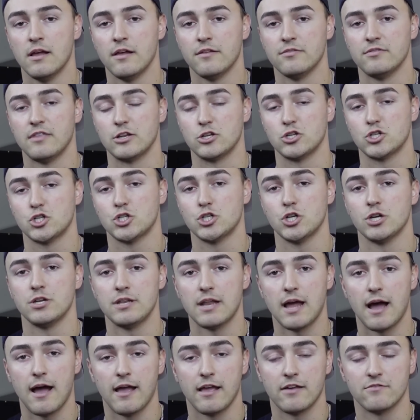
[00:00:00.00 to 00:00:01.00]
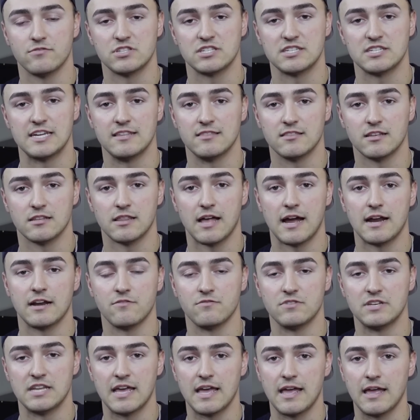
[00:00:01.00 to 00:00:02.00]
that should not have seen the light of
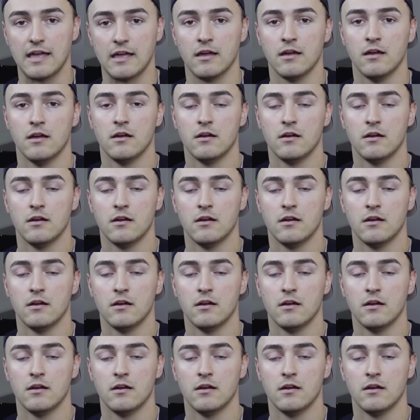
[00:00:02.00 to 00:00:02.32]
day